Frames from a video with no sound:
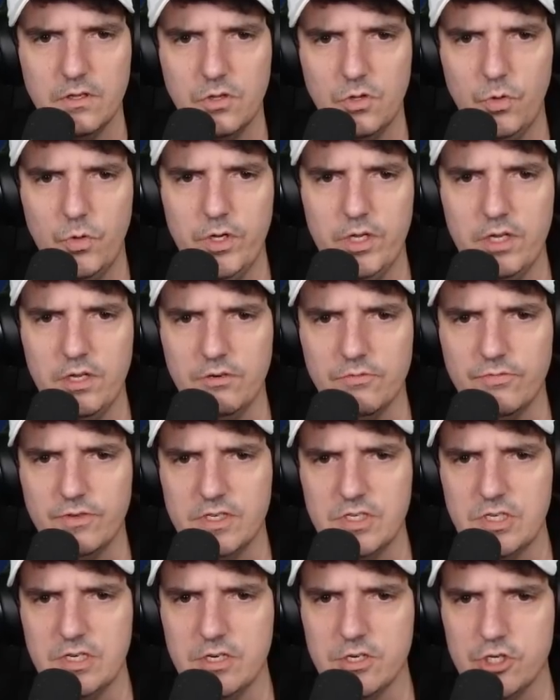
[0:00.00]
Queen.
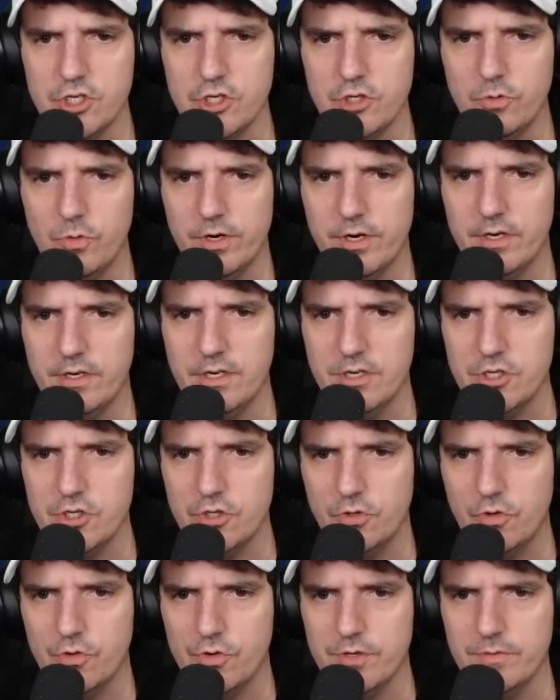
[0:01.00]
Fix an issue where
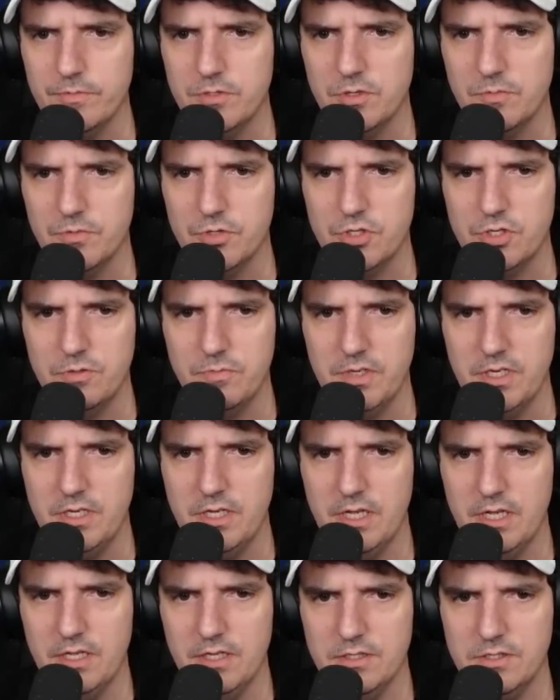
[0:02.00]
initial creep tumors could be
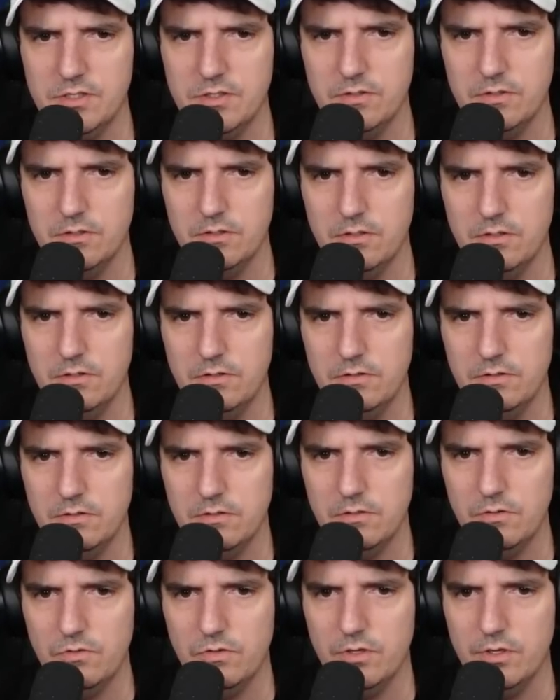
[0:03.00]
canceled.
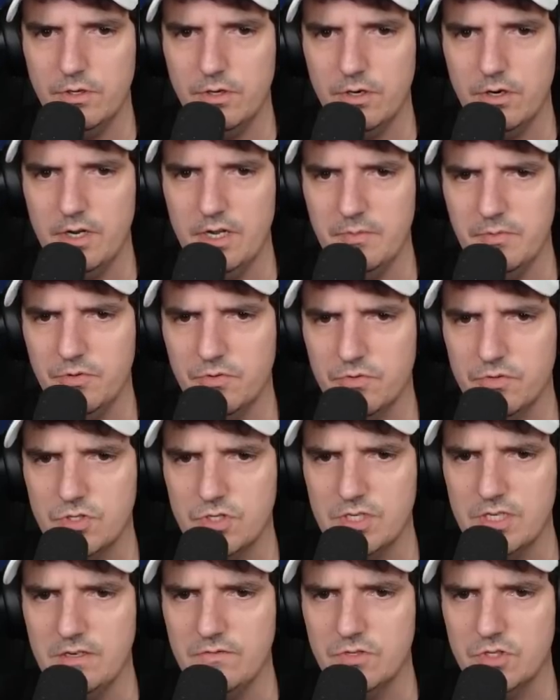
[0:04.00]
No longer able to
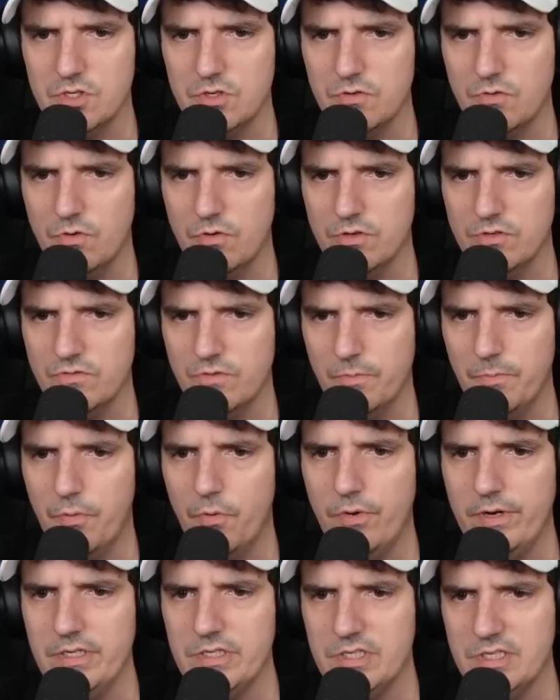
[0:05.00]
receive certain orders for
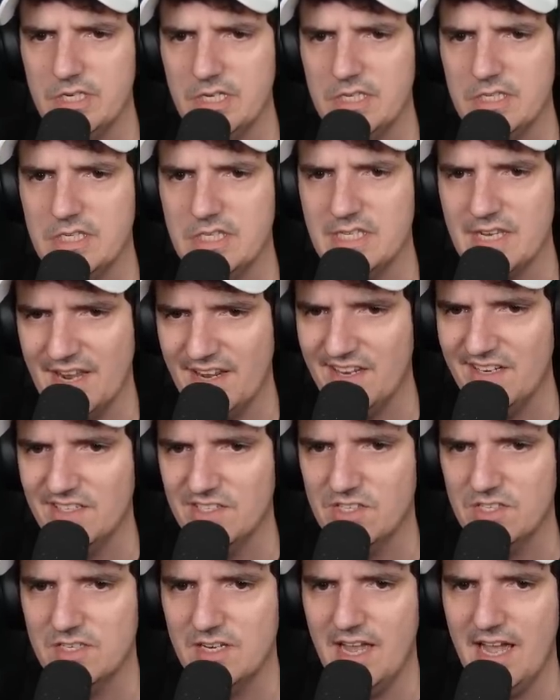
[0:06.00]
0.6
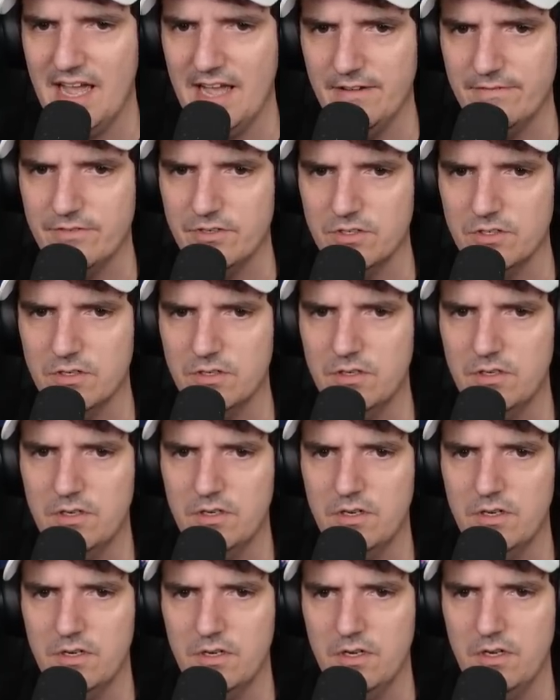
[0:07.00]
seconds after
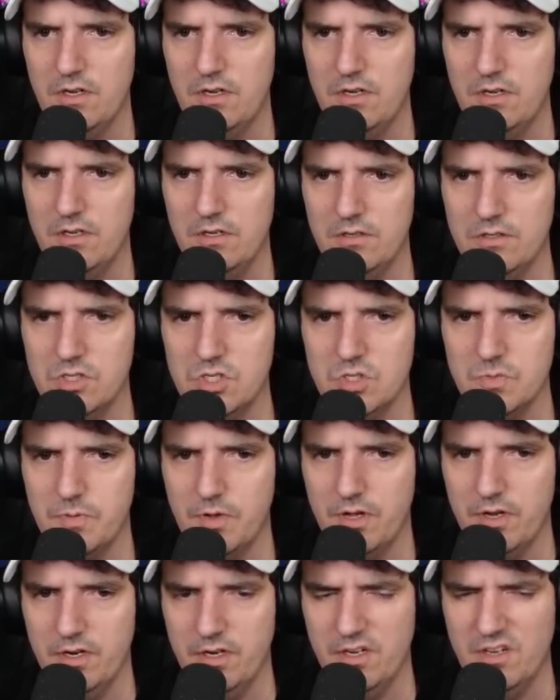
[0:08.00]

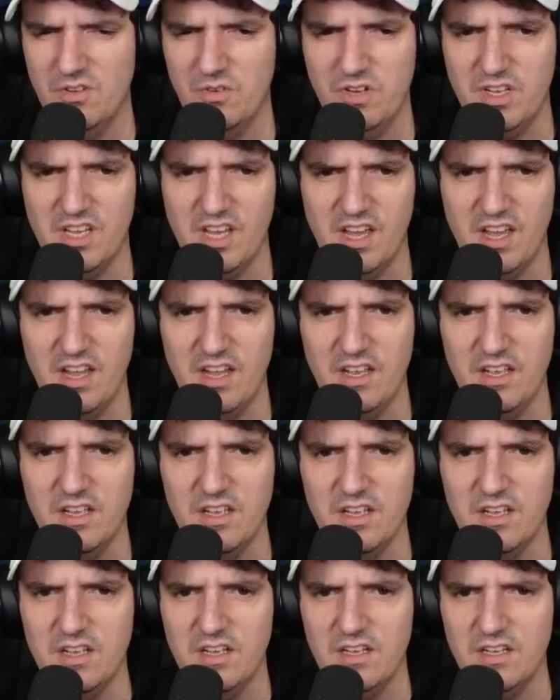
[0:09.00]
spawning. Okay.
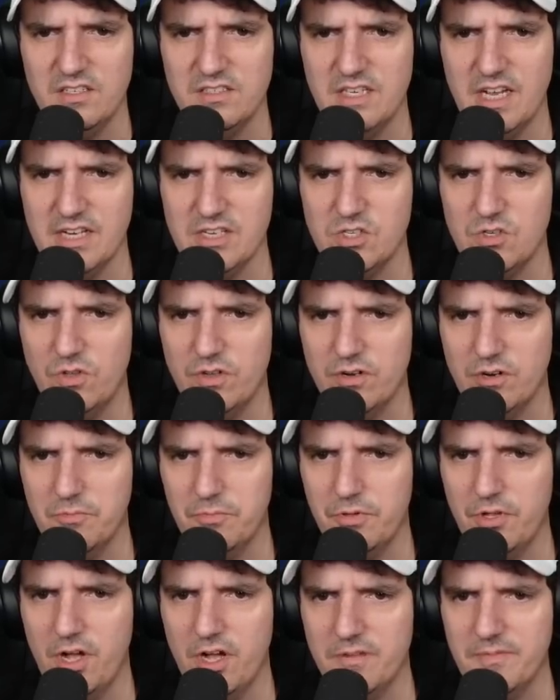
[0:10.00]
Attacks no longer
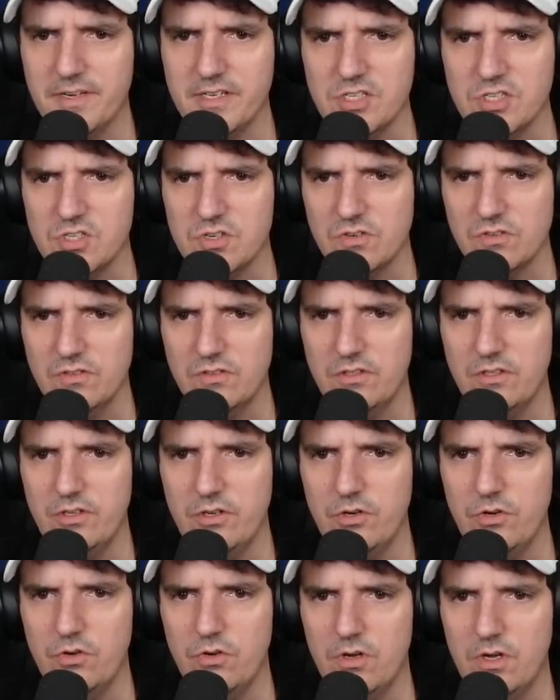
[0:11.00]
blocked by certain
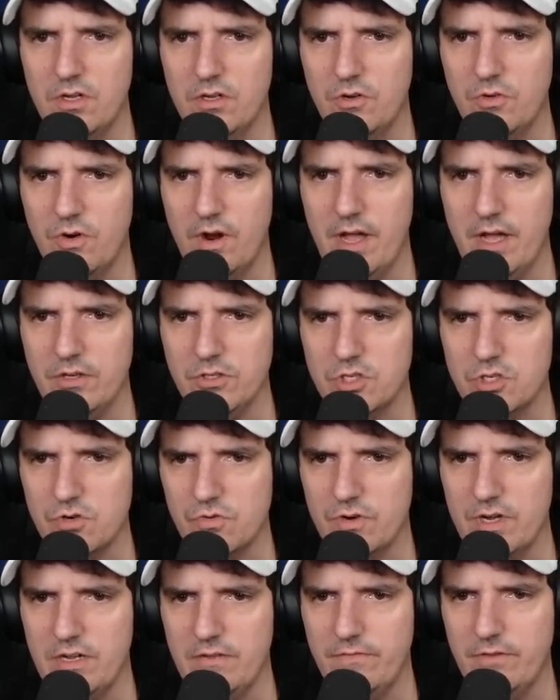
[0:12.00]
low ground
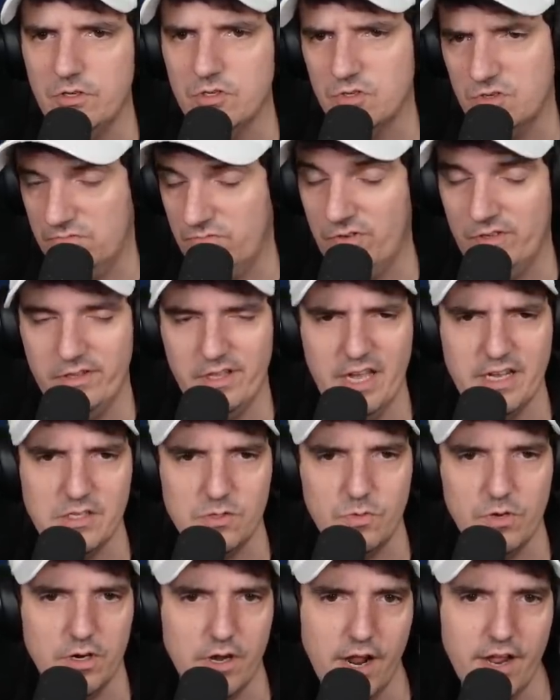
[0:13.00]
terrain features. Well,
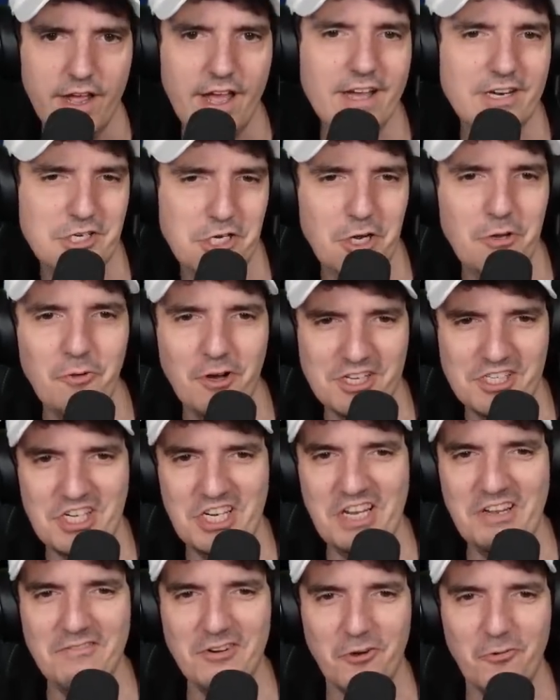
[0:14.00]
that's weird. I actually
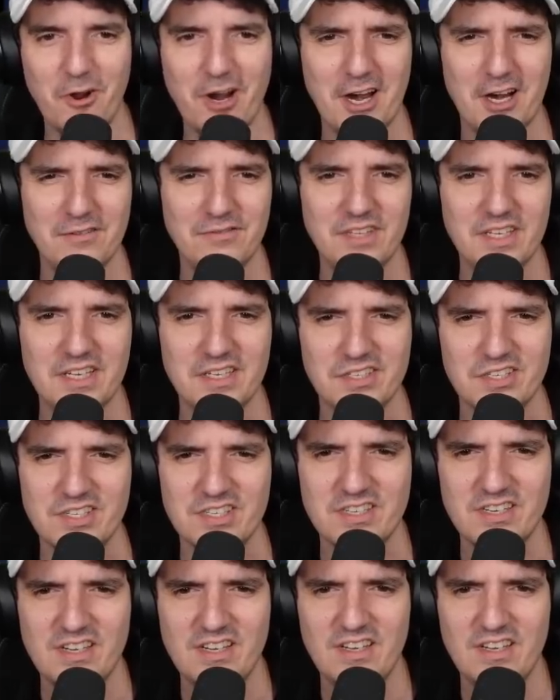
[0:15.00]
wasn't even aware of this.